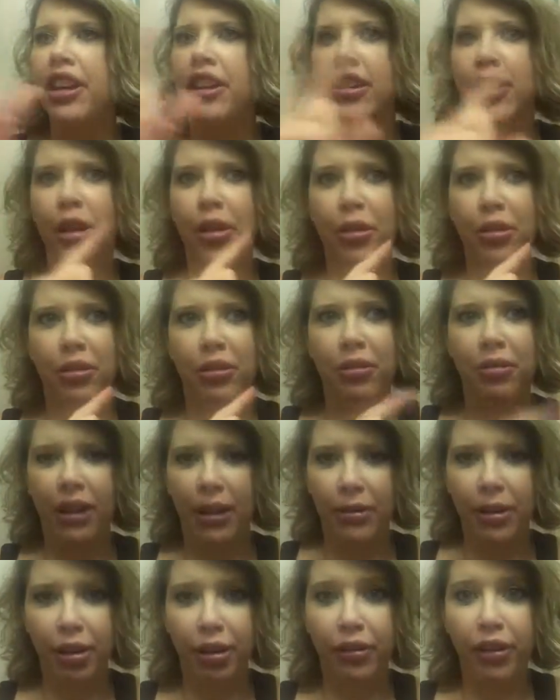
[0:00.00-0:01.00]
So
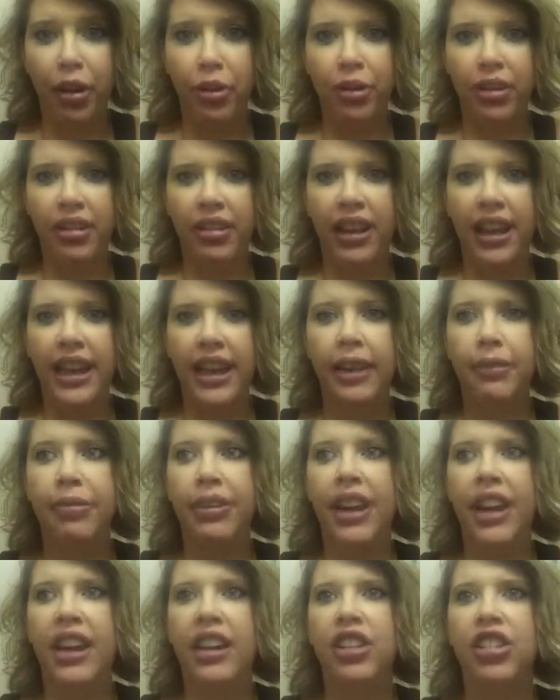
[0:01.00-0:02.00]
I've been on the phone with this lady,
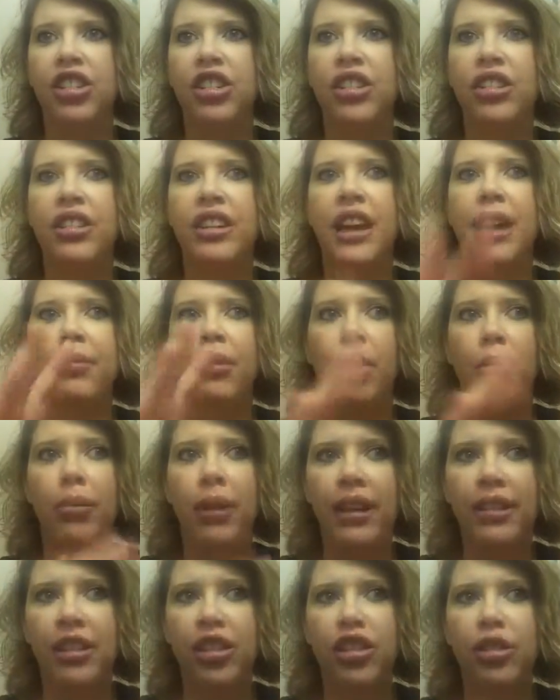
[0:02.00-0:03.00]
and she just kept on
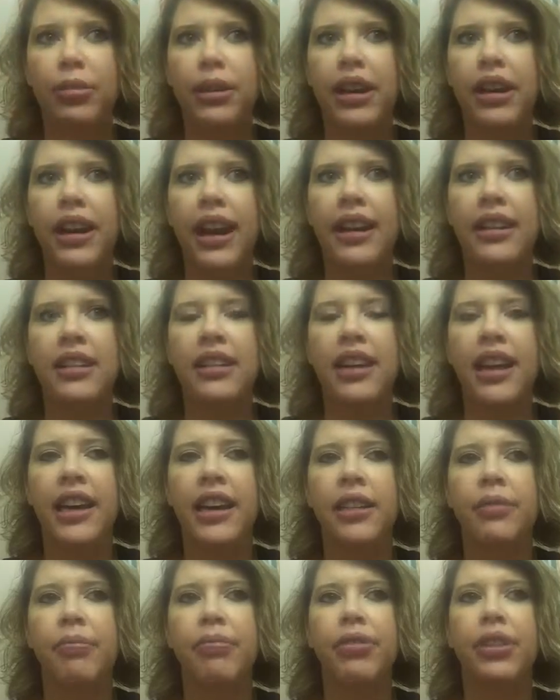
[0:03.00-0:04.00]
messaging me today
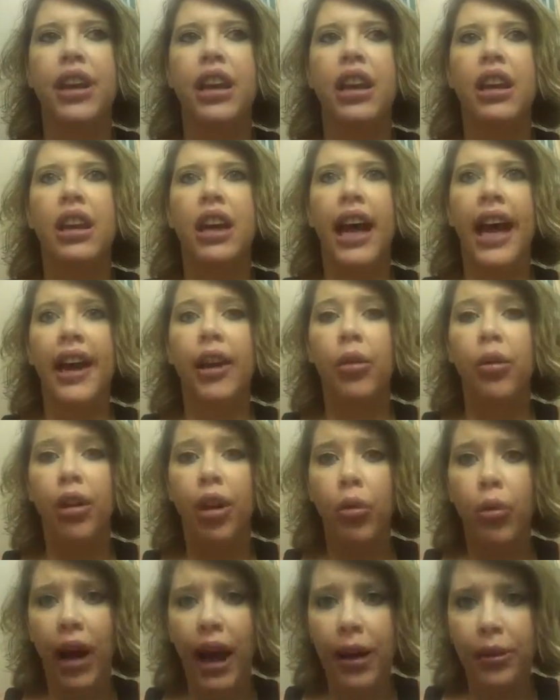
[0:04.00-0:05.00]
saying, I don't
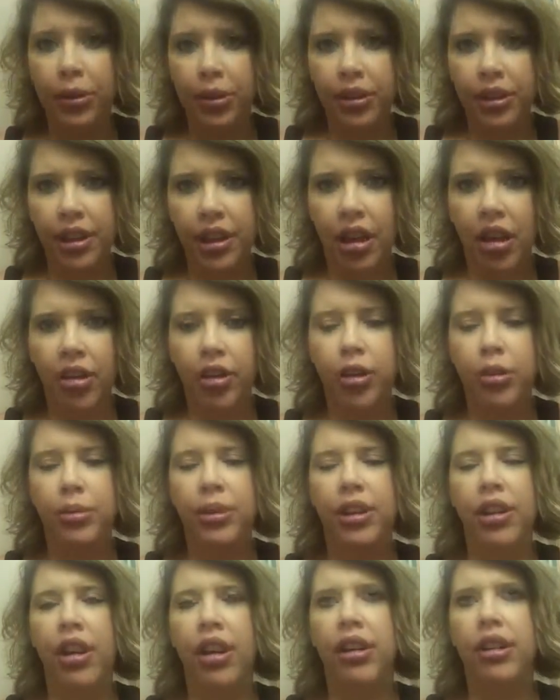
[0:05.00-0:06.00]
know why I'm supposed to call you,
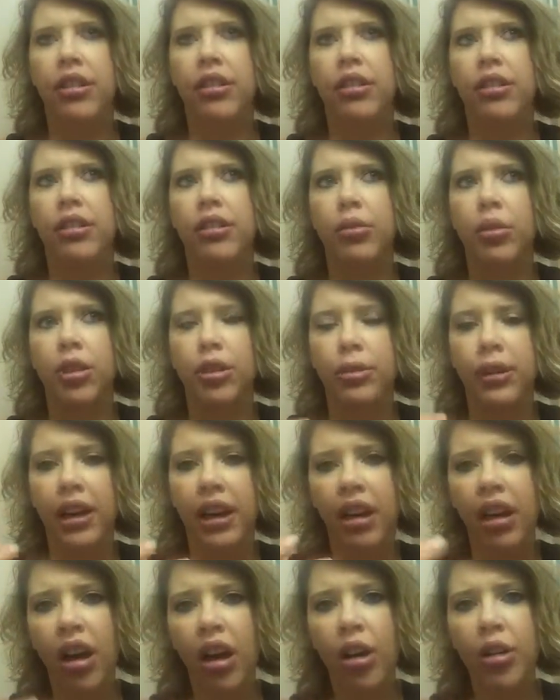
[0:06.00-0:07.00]
but God wants me
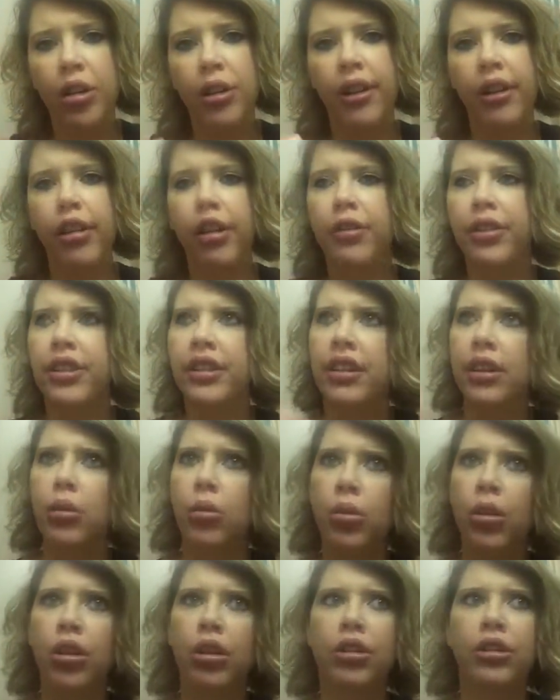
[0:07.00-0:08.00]
to call you. I don't know if it's
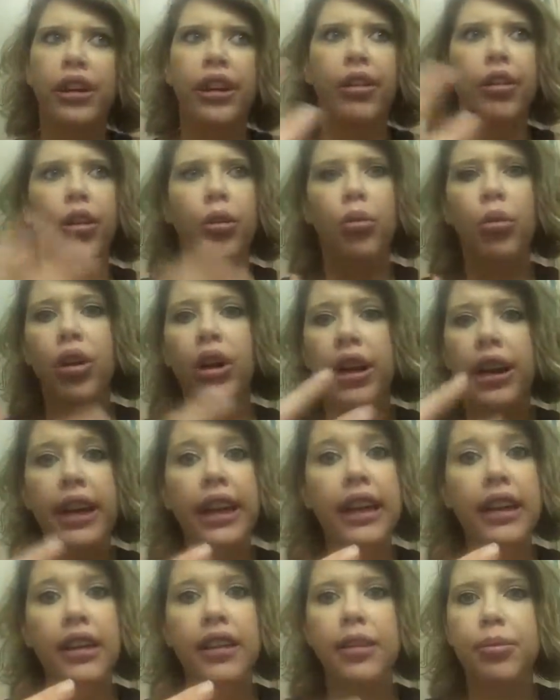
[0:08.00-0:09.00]
at work. I don't know what it
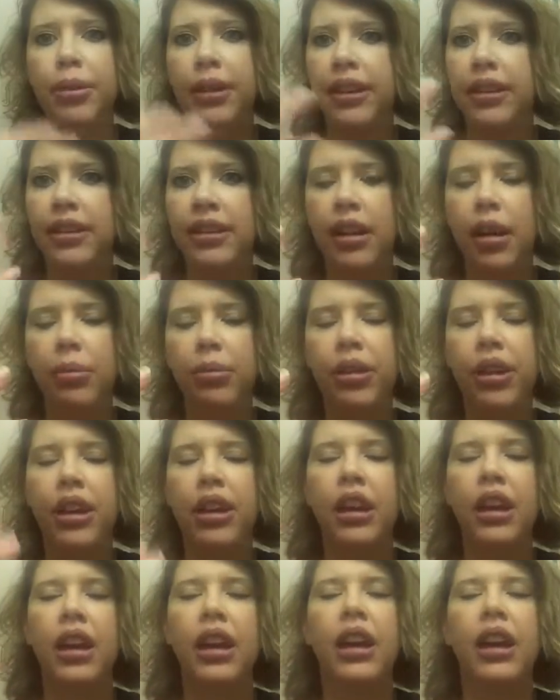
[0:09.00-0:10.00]
is, but it's
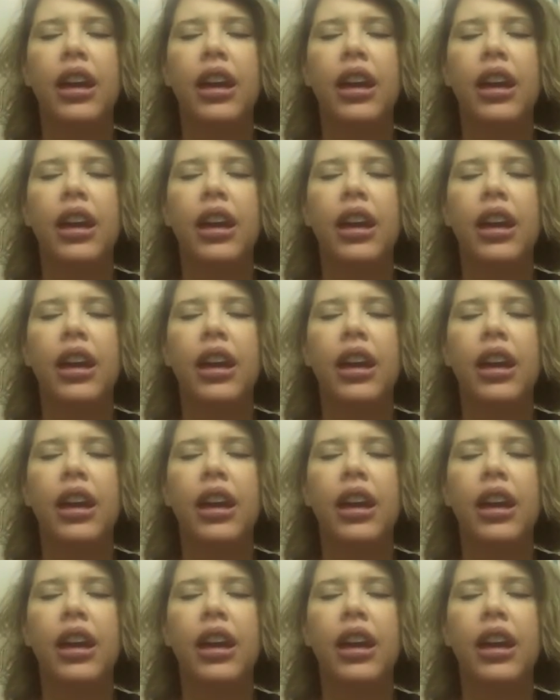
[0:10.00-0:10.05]
something.